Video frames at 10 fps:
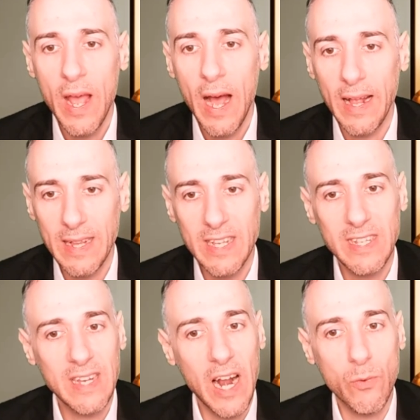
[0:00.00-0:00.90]
I think this
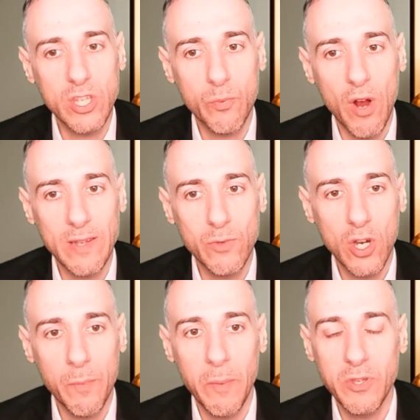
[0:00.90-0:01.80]
is kind of what surprised them, took
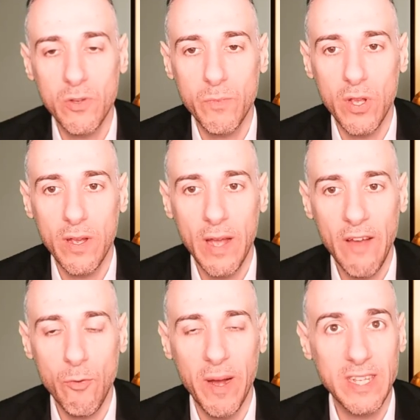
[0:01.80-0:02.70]
them up into
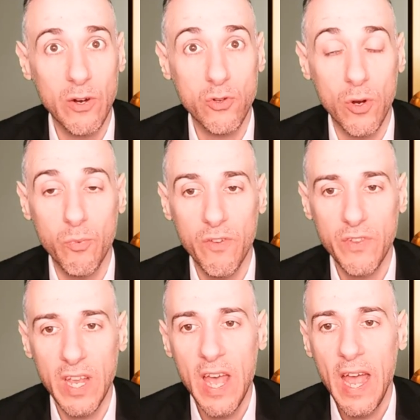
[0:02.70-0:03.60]
heavy buy territory
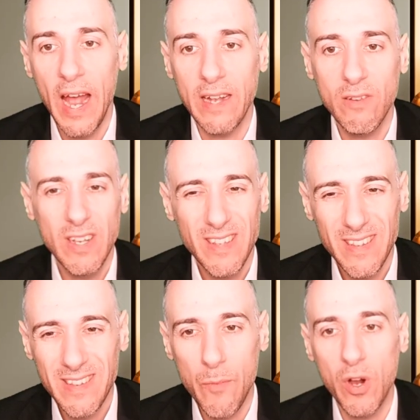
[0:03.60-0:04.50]
briefly and
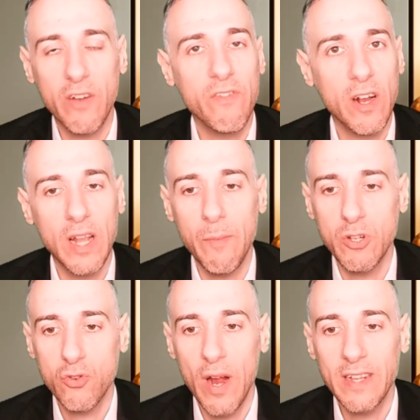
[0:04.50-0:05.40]
somewhat very light, but
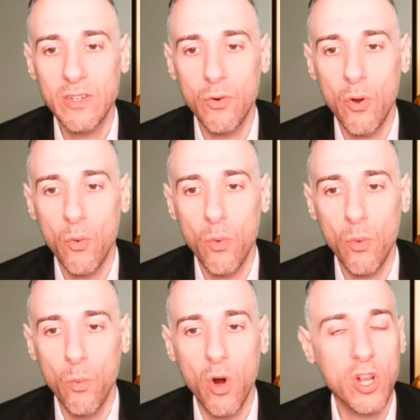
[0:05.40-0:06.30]
trying to
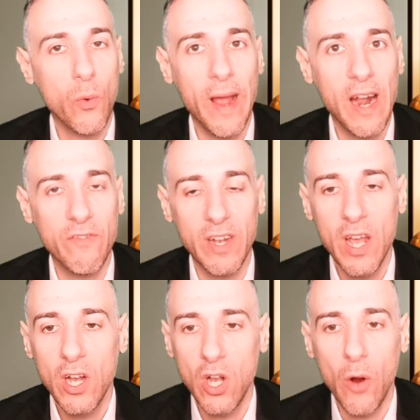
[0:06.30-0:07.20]
work their way out of it,
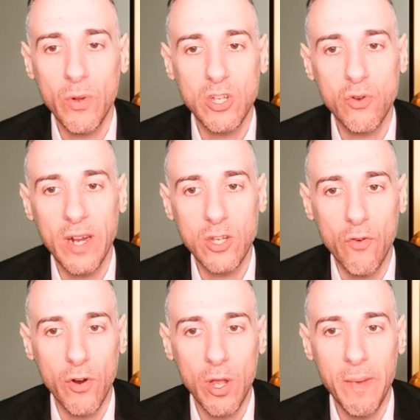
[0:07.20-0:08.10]
not really trying to
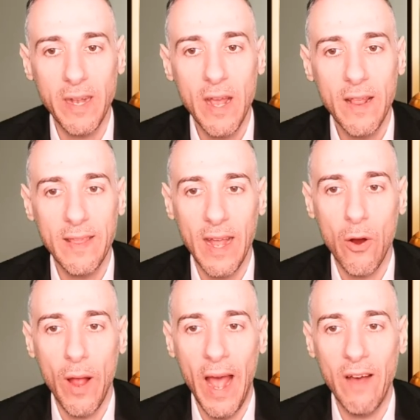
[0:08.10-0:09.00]
overcommit
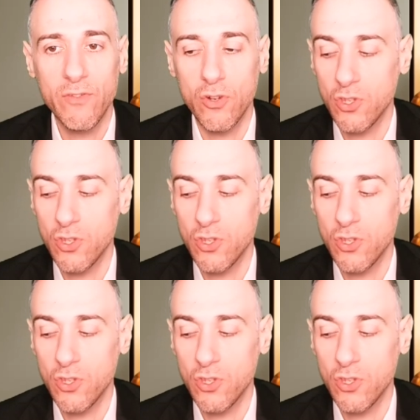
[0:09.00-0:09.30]
thereafter.